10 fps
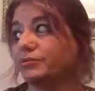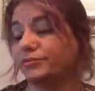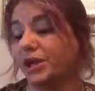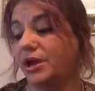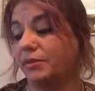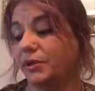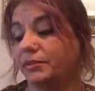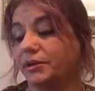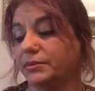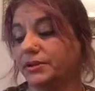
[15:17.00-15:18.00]
now what
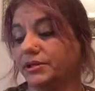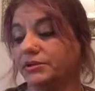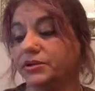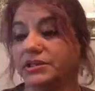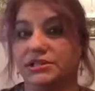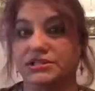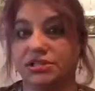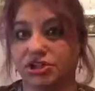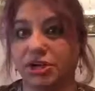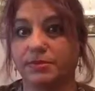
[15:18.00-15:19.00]
I'm going to be doing is
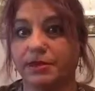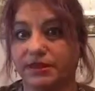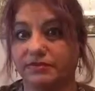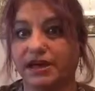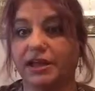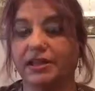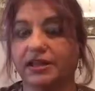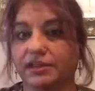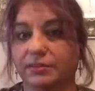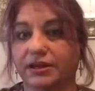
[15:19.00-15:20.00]
the shaping and the
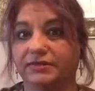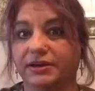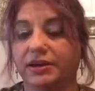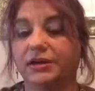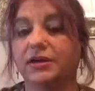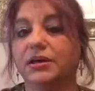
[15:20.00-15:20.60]
filing and the buffing.